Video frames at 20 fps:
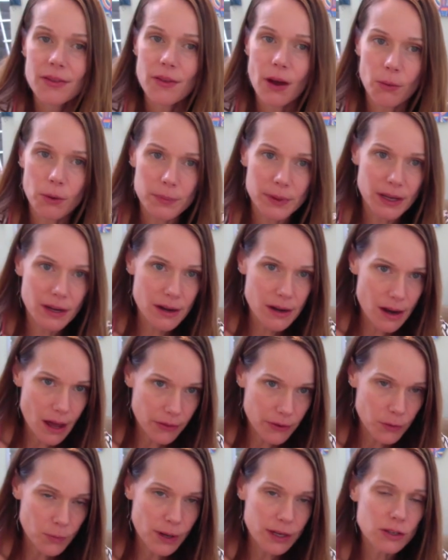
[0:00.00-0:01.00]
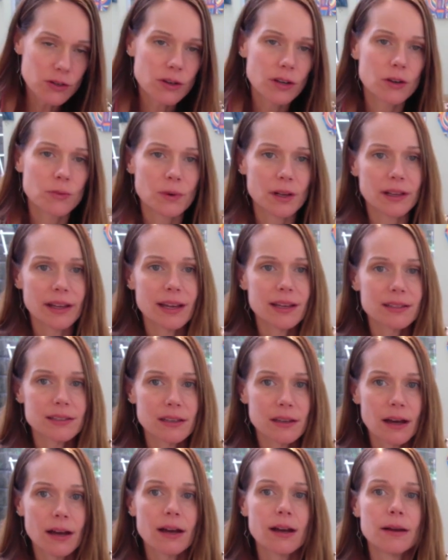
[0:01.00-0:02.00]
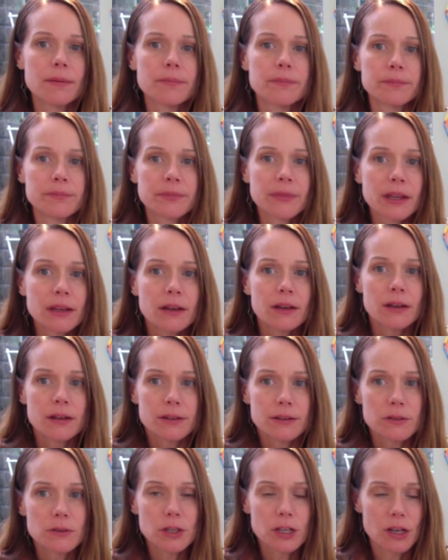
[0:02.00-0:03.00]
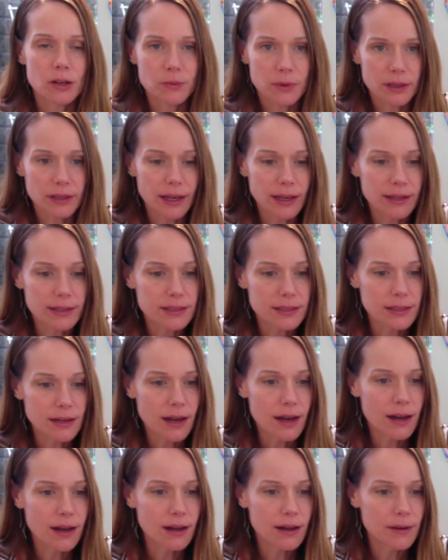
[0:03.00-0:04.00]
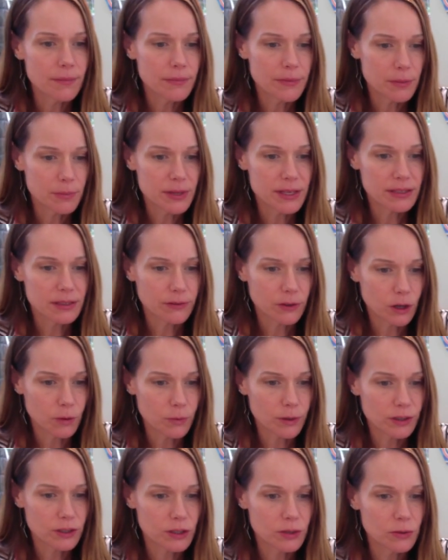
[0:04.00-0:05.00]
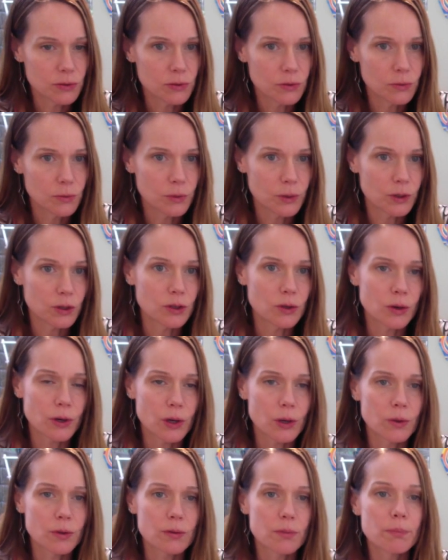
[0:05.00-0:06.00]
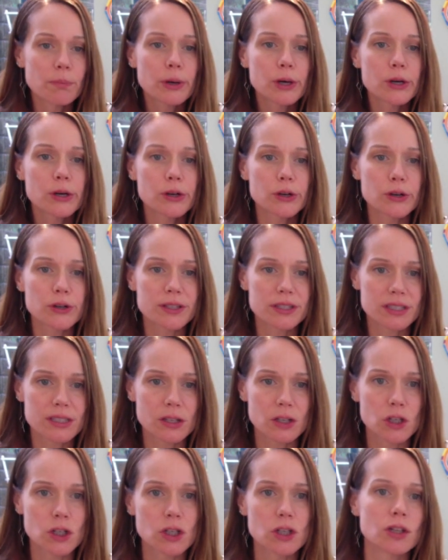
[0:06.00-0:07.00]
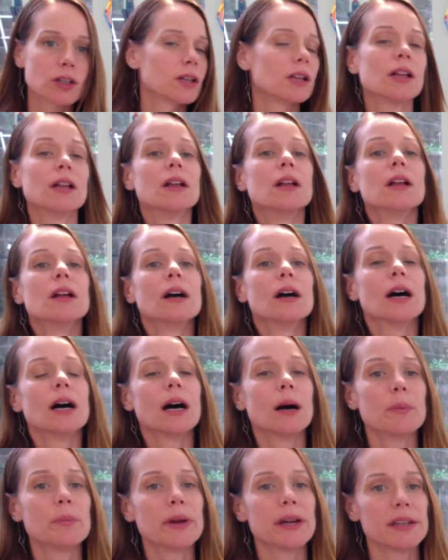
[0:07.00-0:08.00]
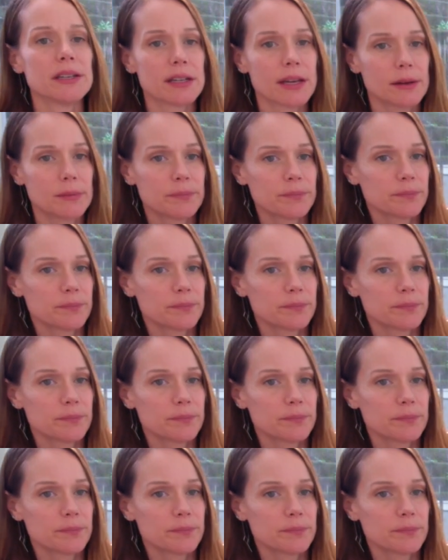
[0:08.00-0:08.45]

That would be another way you can relate. Um, you can relate um, the piece of artwork to your own personal opinion.